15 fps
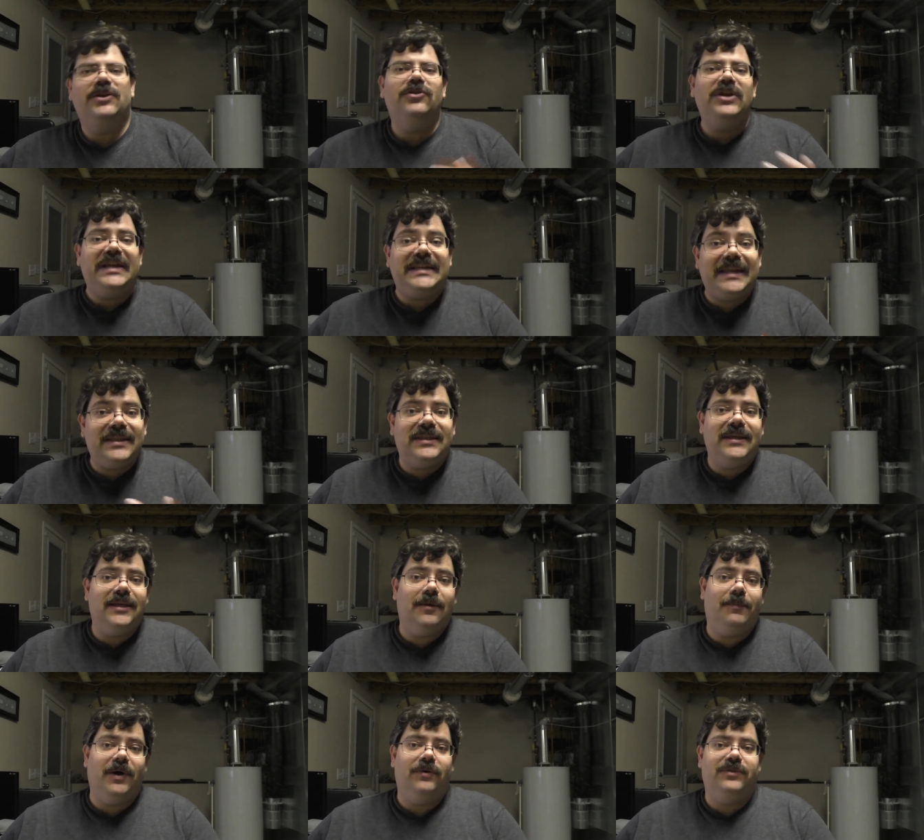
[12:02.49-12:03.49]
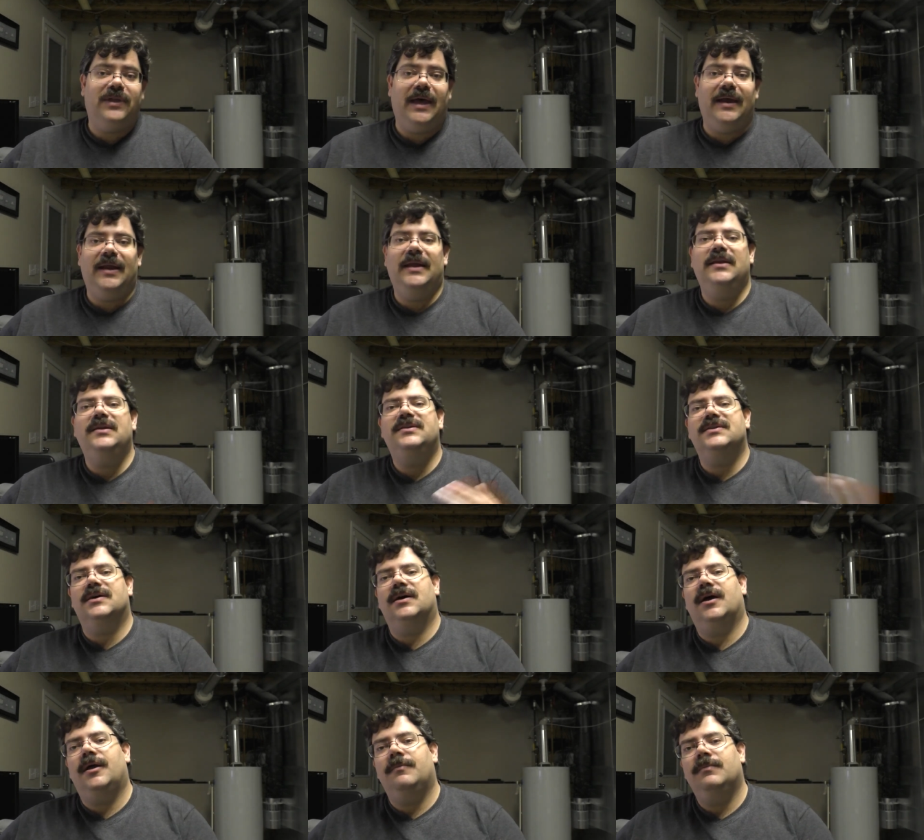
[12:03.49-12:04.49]
You need to think about that.
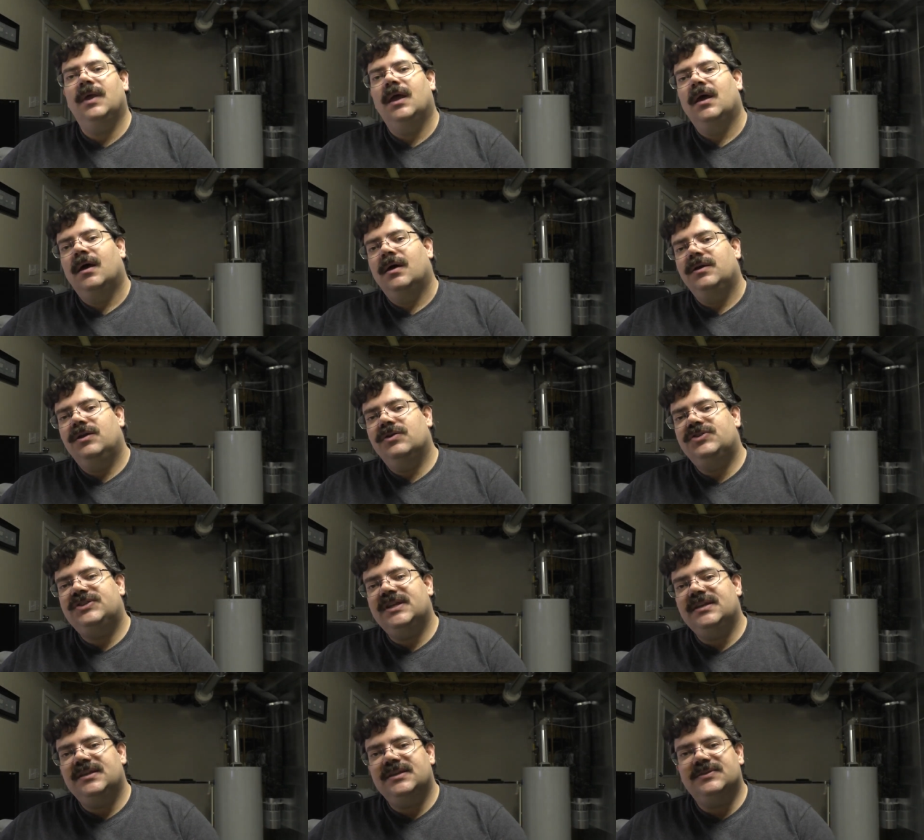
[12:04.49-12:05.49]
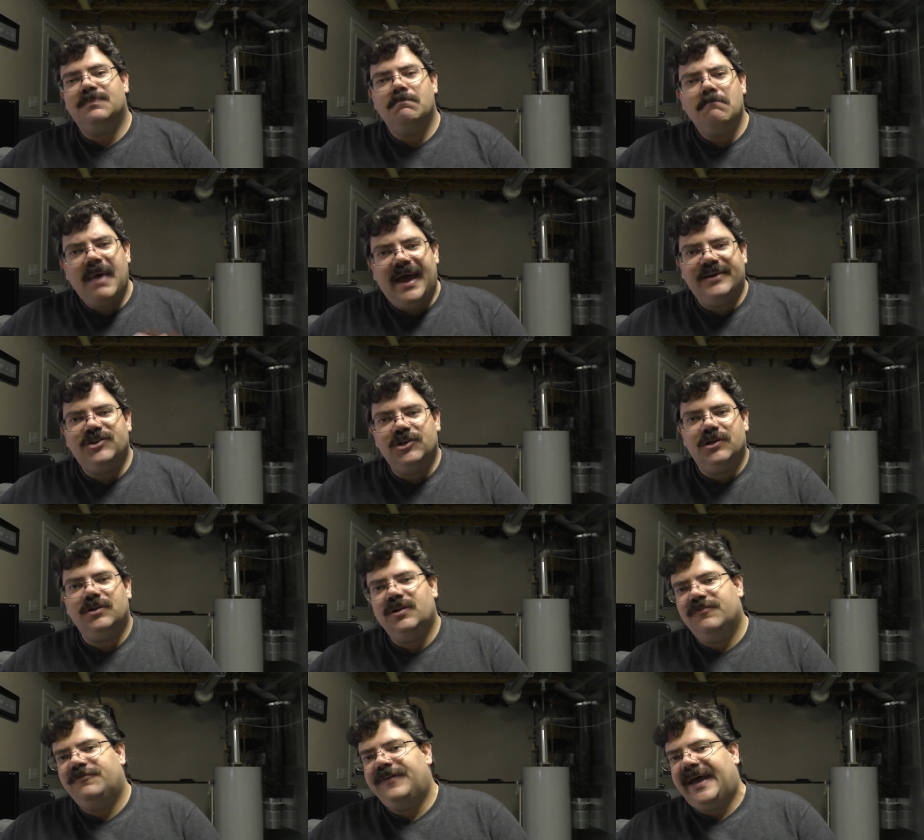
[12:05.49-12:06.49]
Anytime you see these
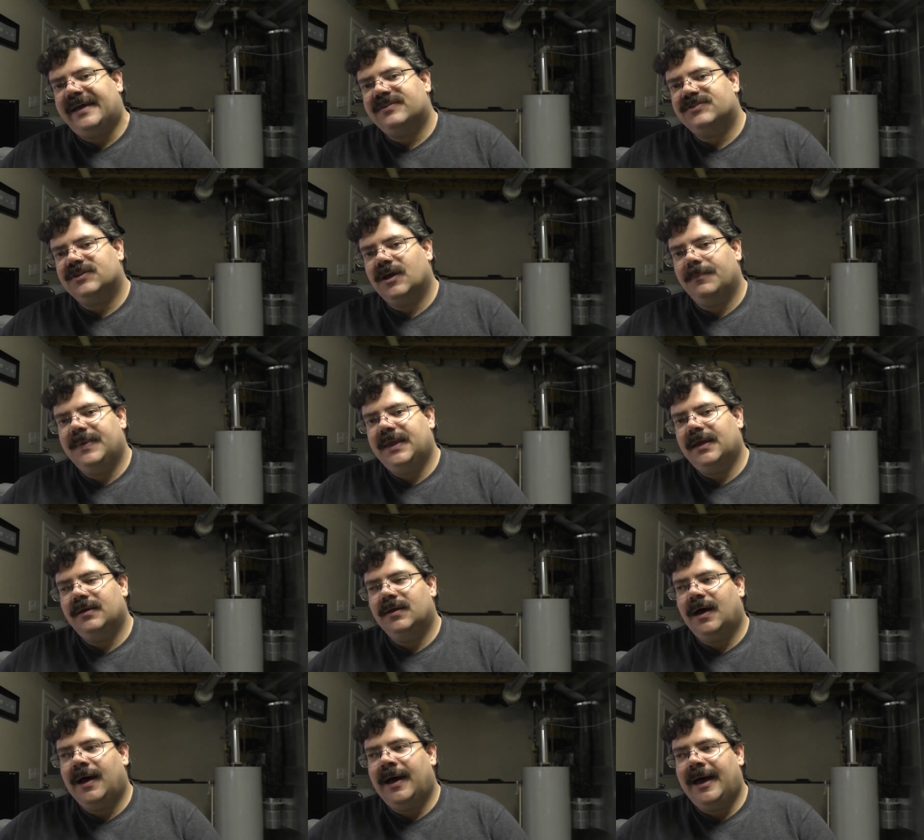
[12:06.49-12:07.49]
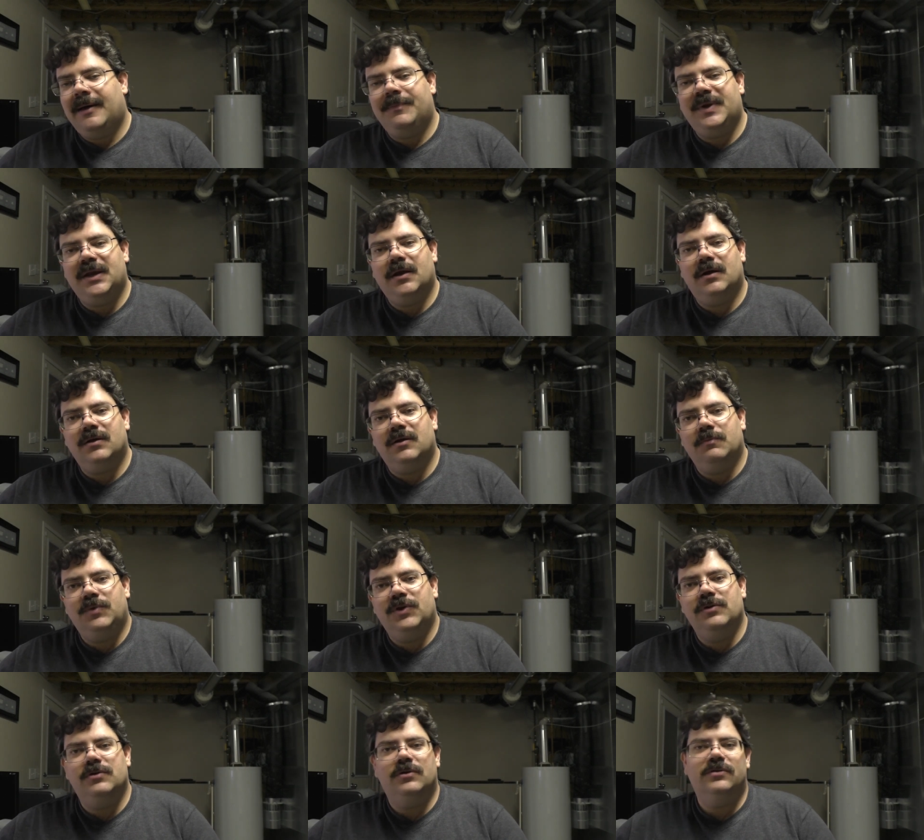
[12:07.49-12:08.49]
magical effects coming at, uh, happening on
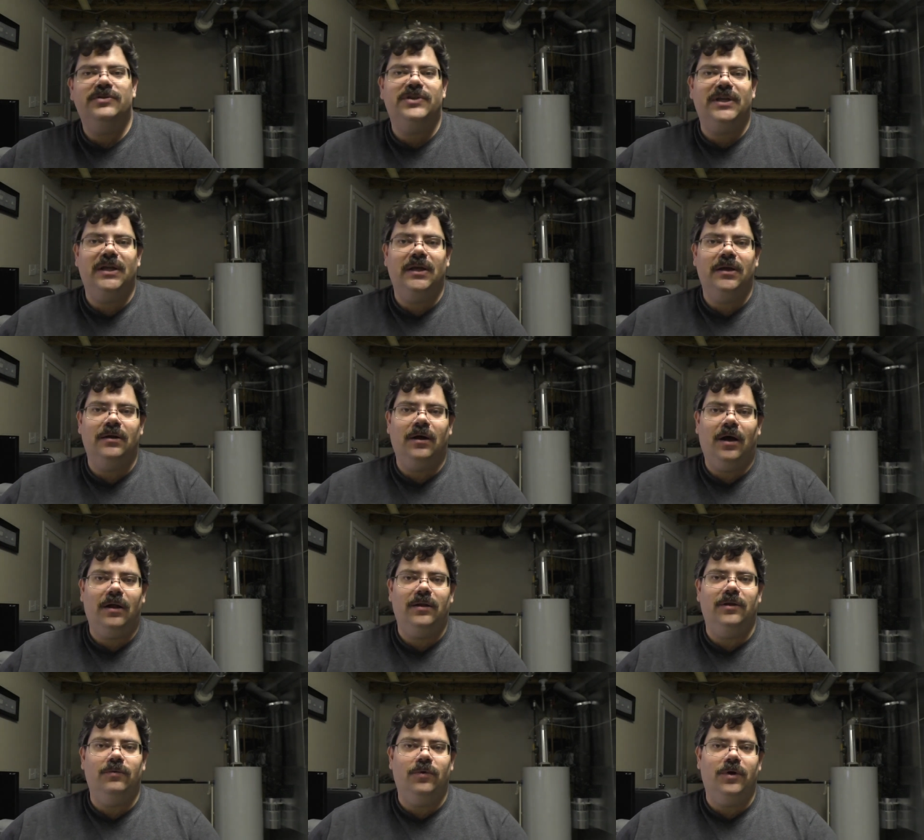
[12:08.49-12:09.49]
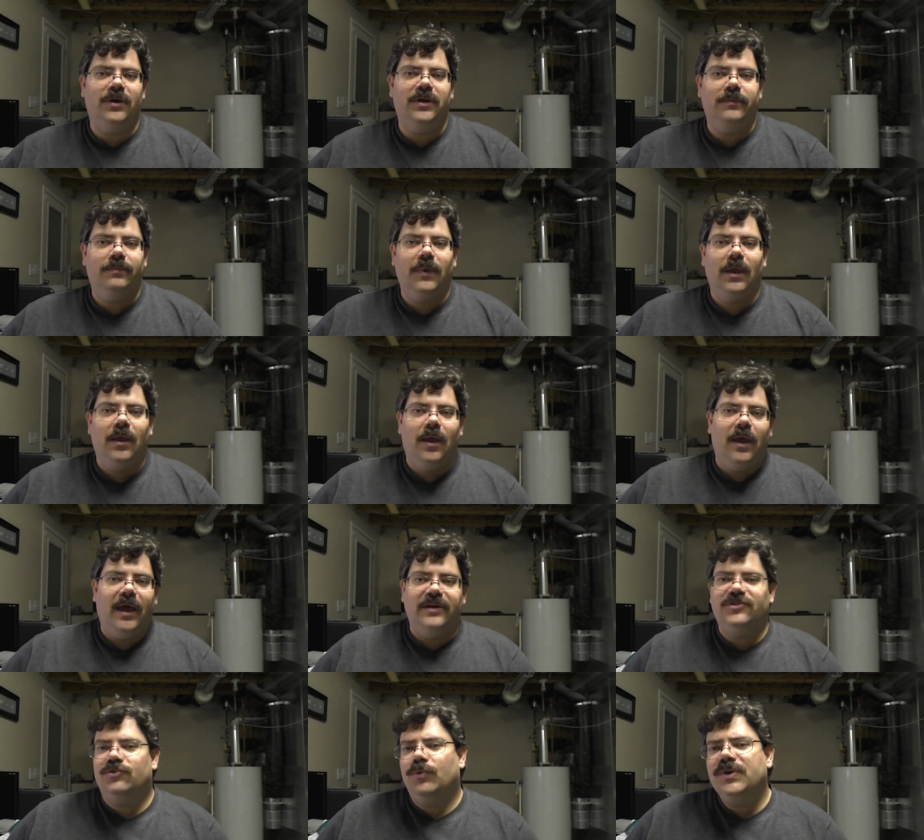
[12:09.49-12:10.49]
computers in Hollywood,
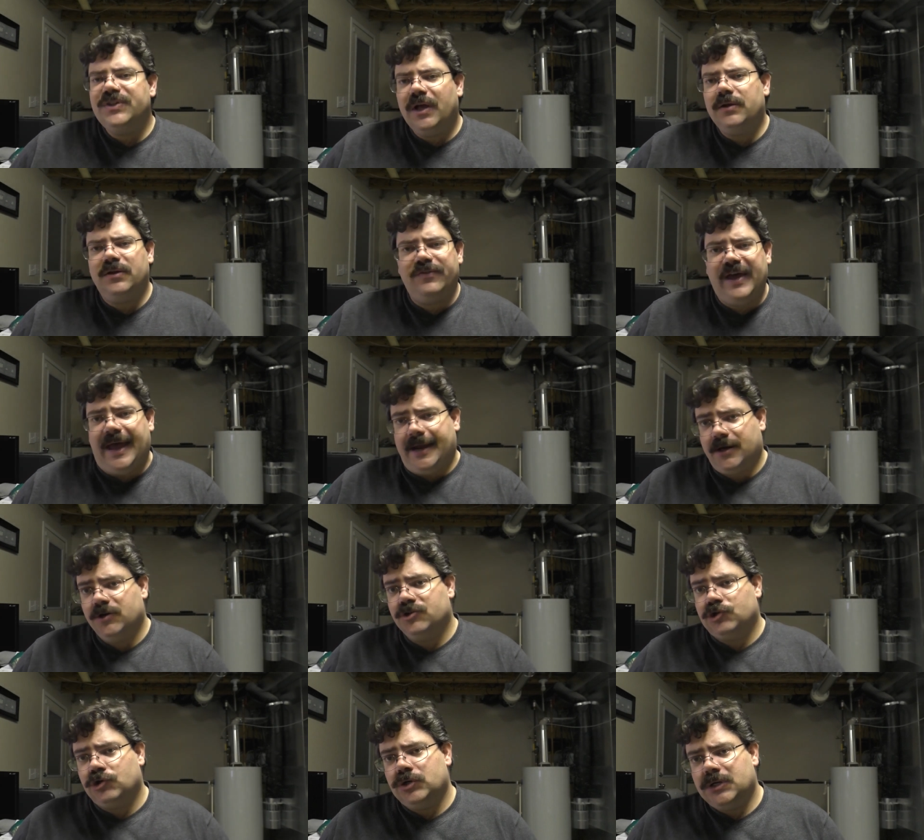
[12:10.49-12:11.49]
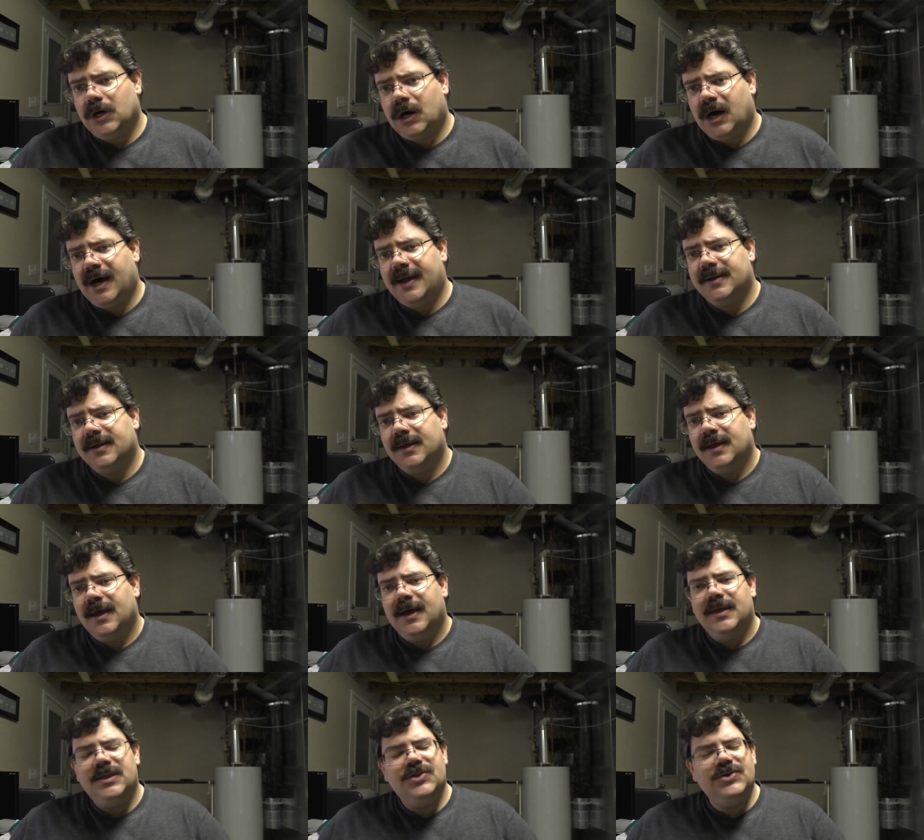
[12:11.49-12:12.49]
as a result of hackers or not,
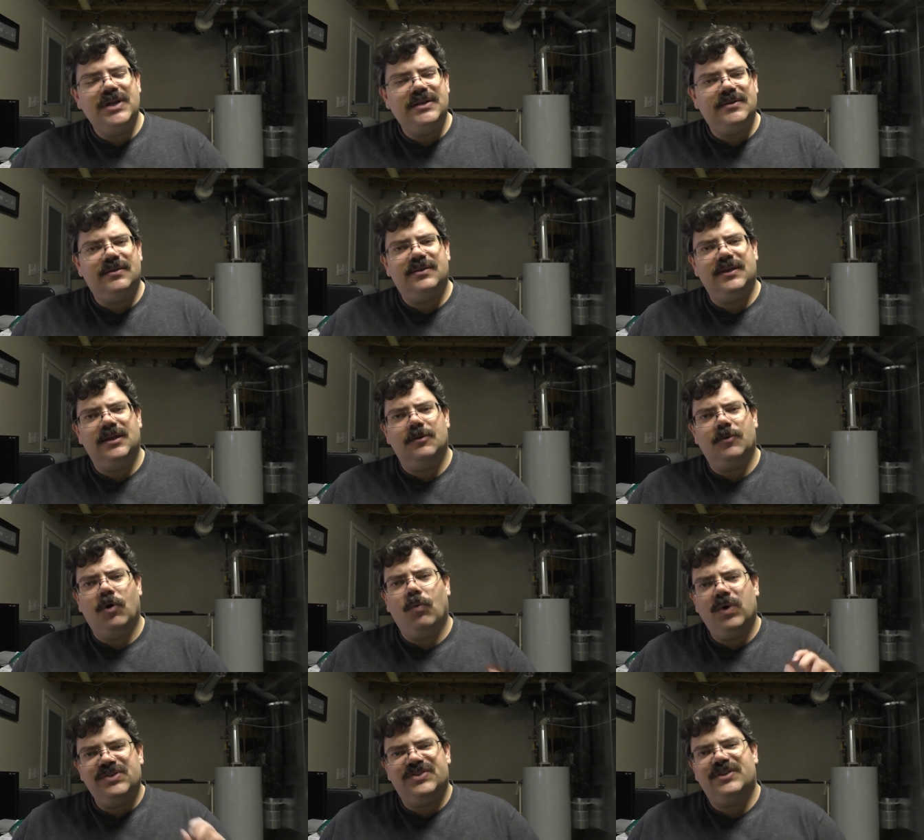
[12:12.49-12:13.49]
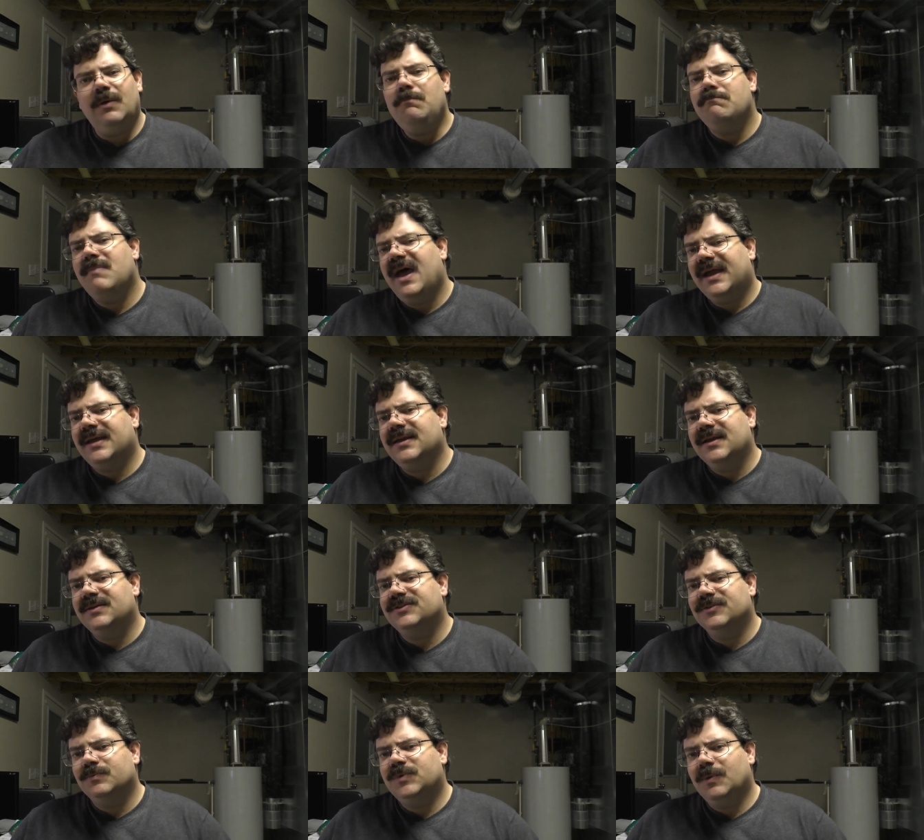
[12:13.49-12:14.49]
you need to think about what's the
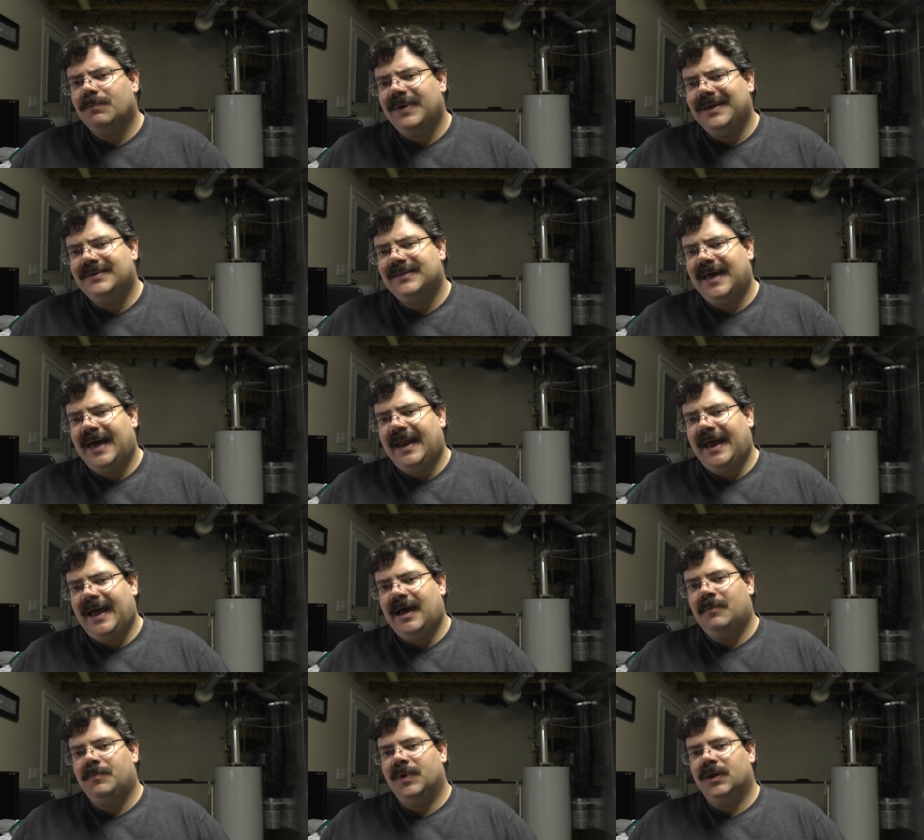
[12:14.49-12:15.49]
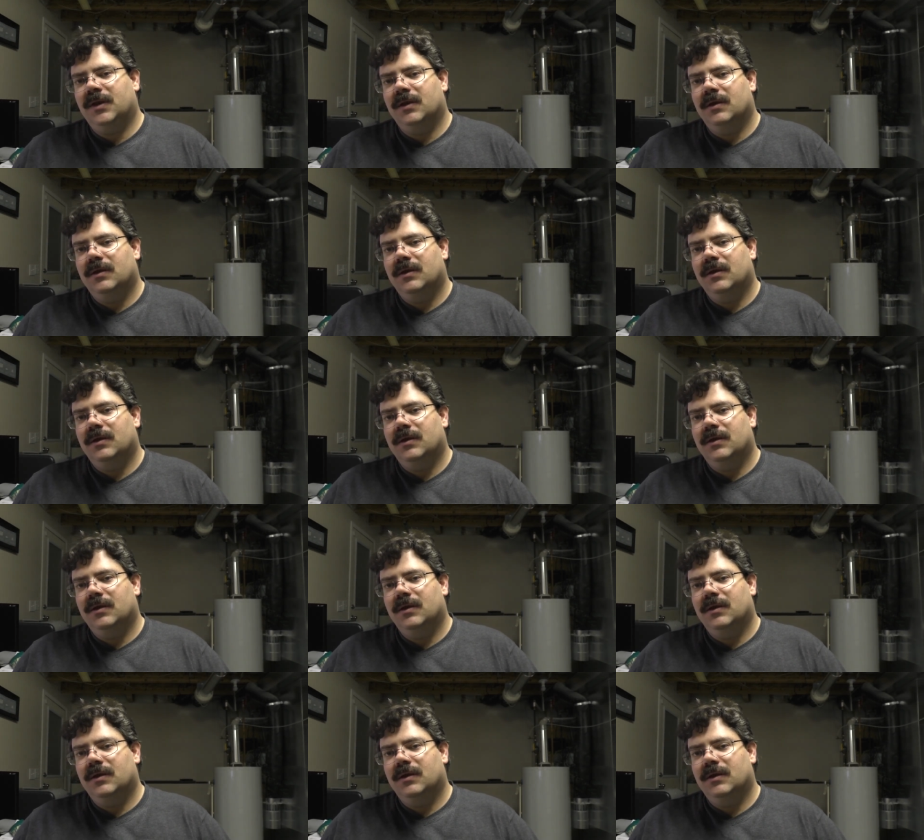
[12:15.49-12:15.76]
mechanism to make that happen?